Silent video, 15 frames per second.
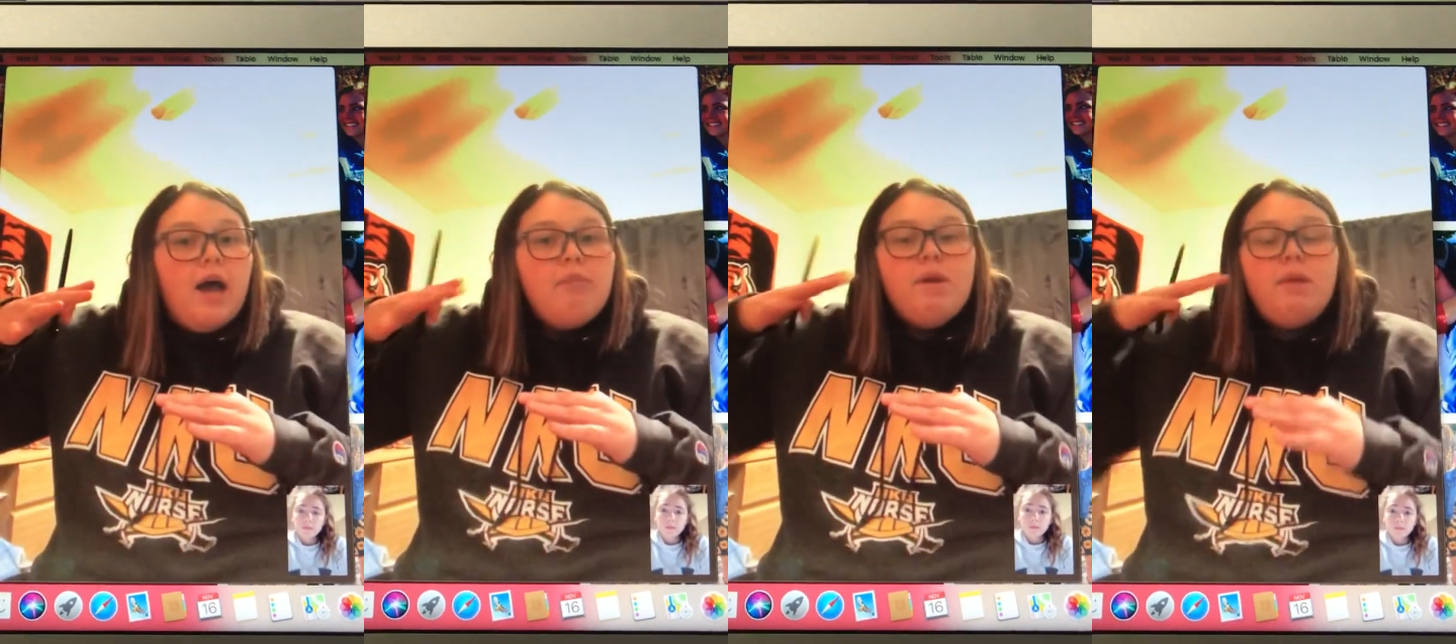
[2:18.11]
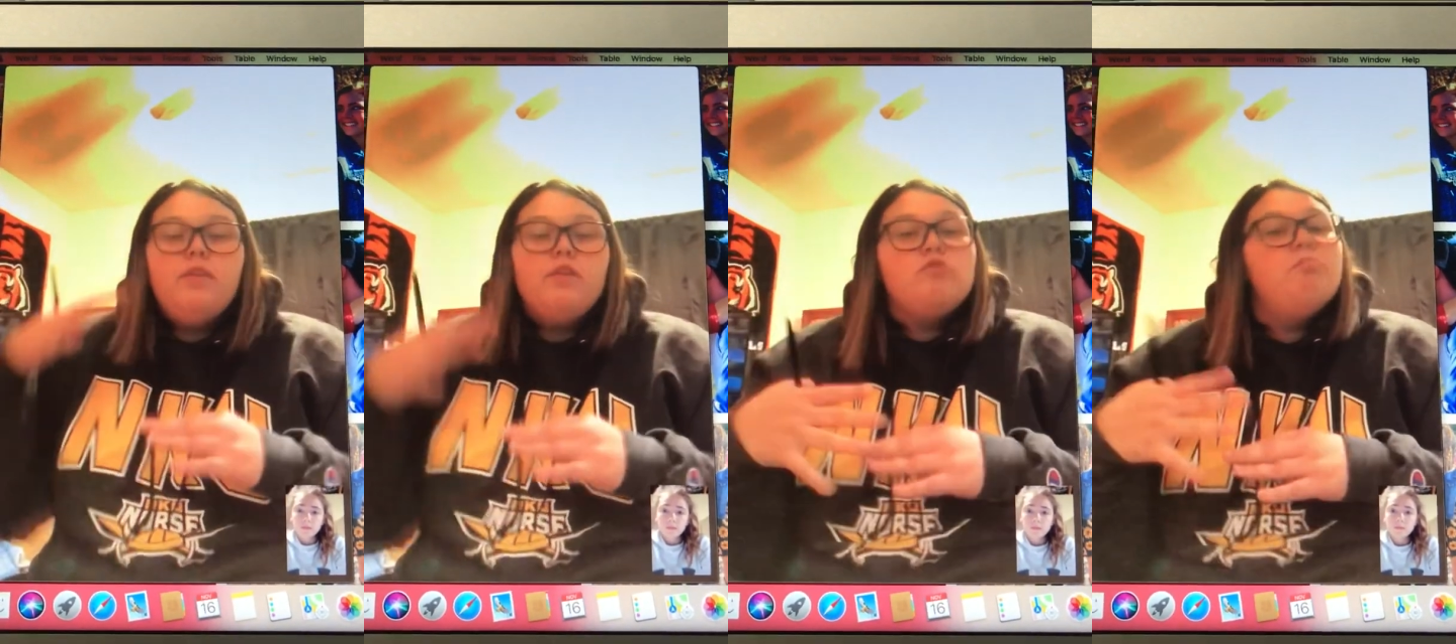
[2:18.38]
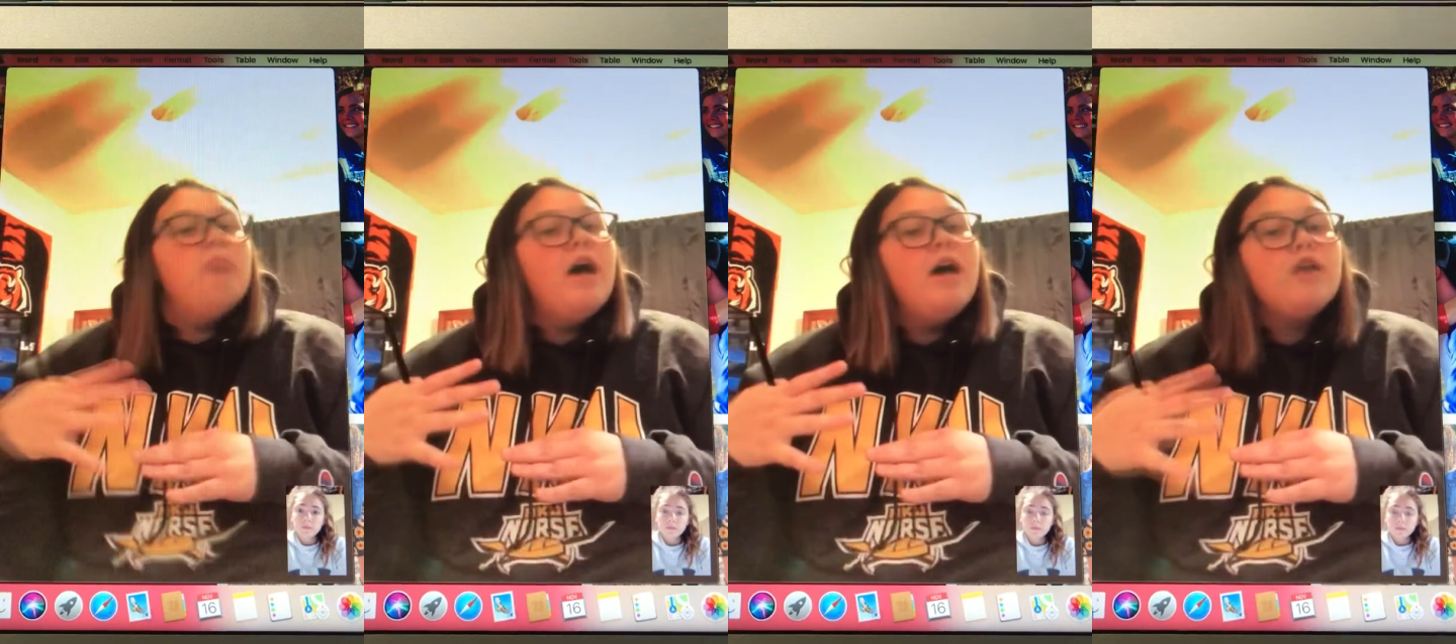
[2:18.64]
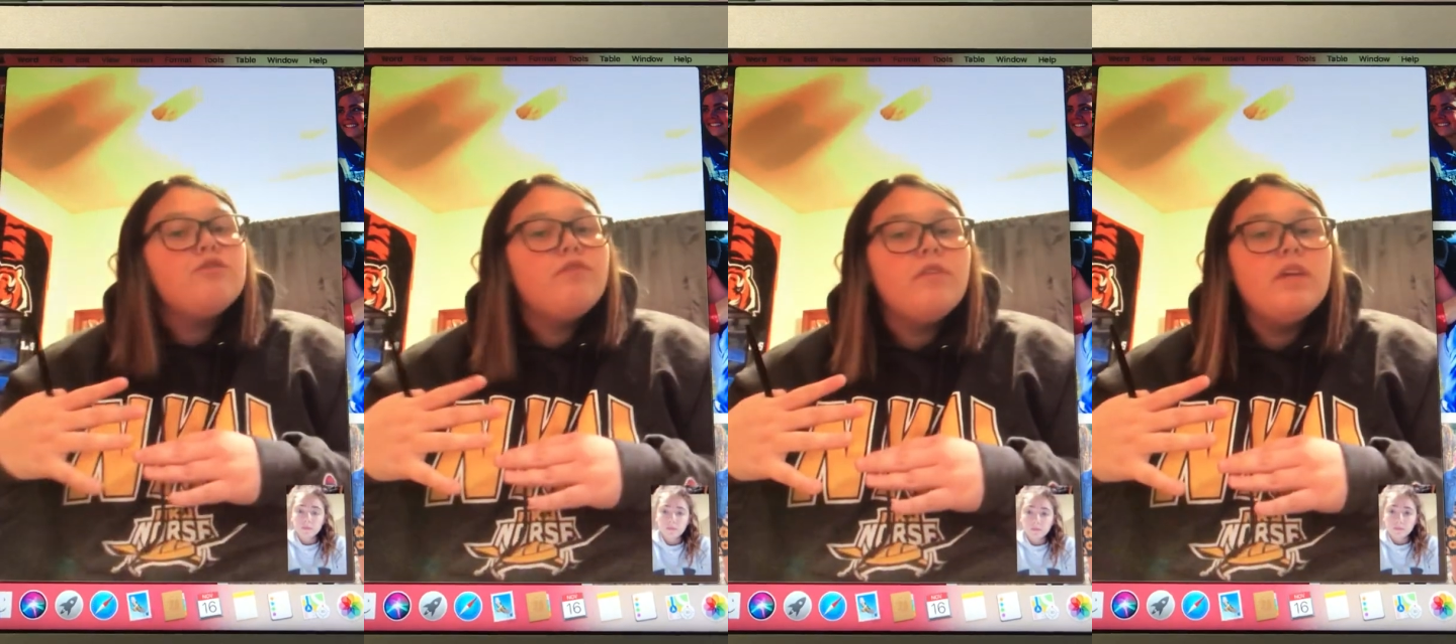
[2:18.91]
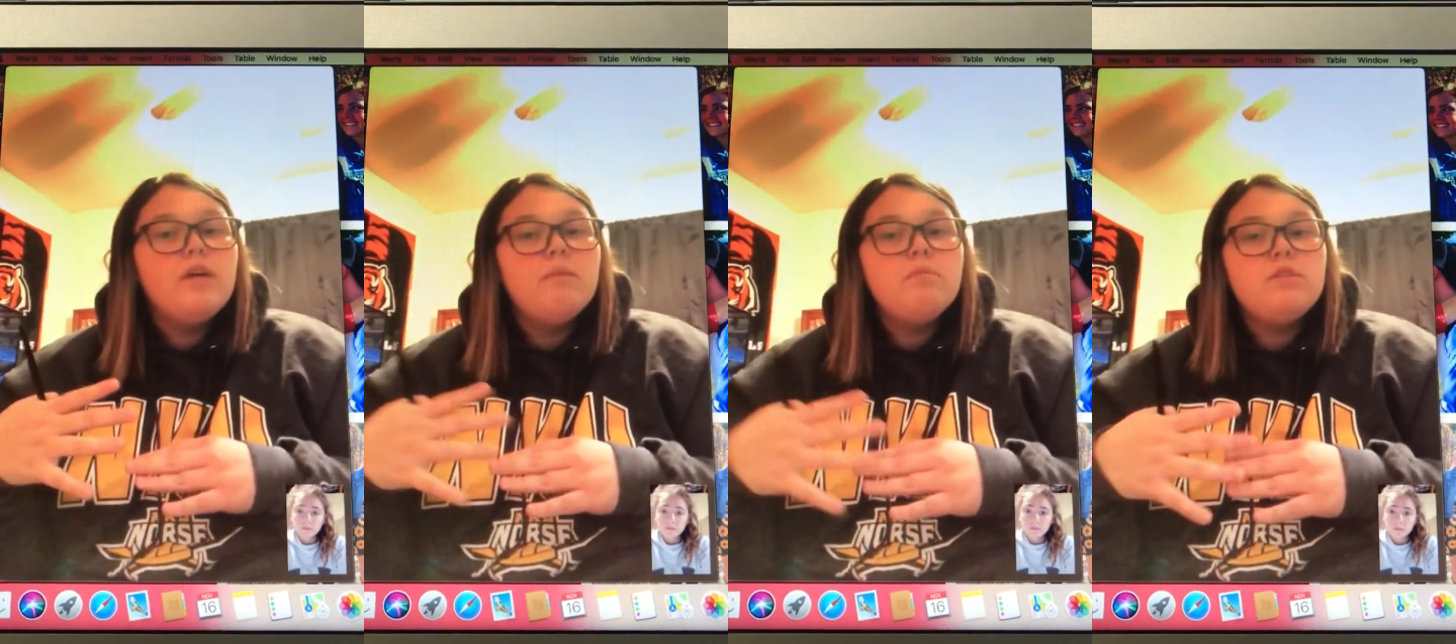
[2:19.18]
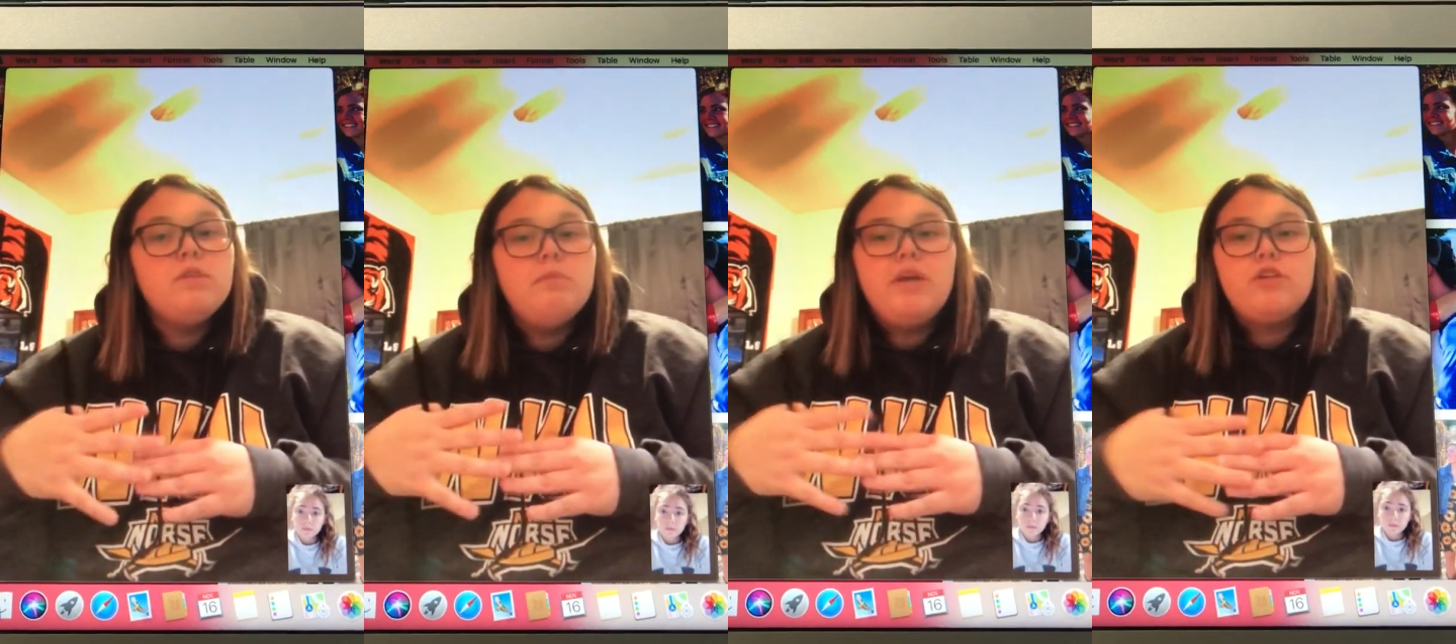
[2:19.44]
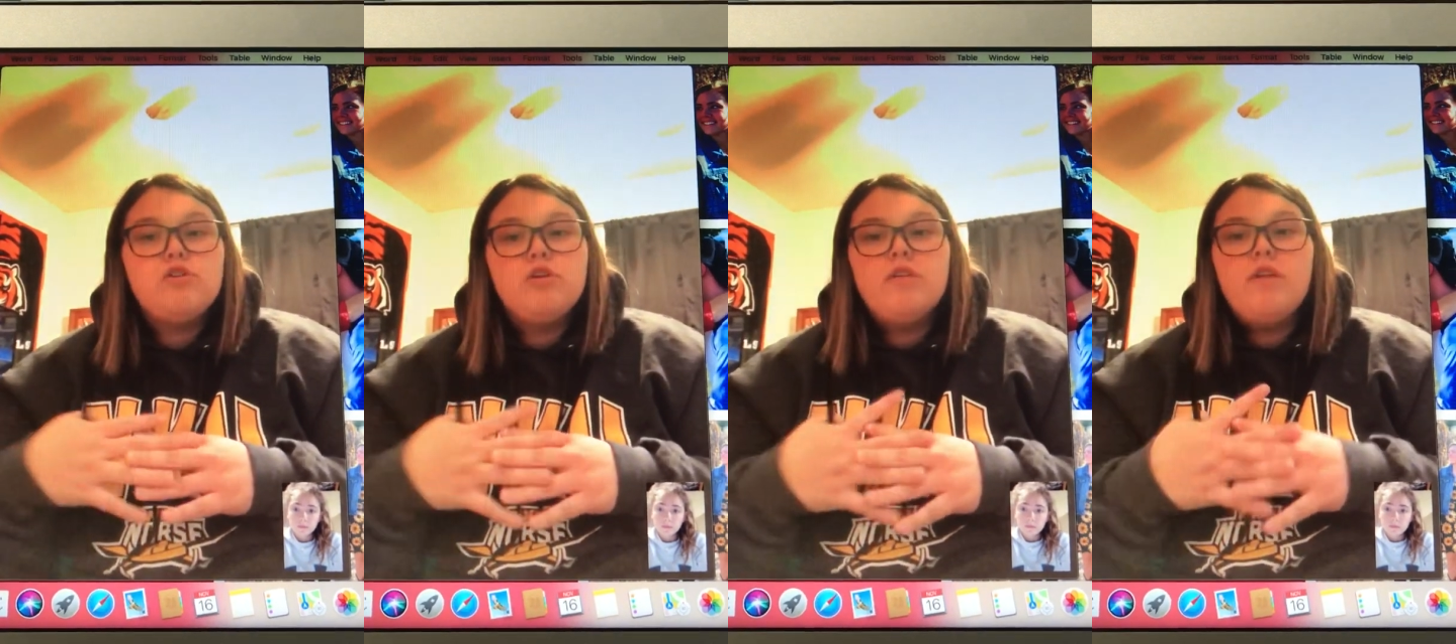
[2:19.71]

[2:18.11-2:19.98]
maybe there's mesh for them to make sure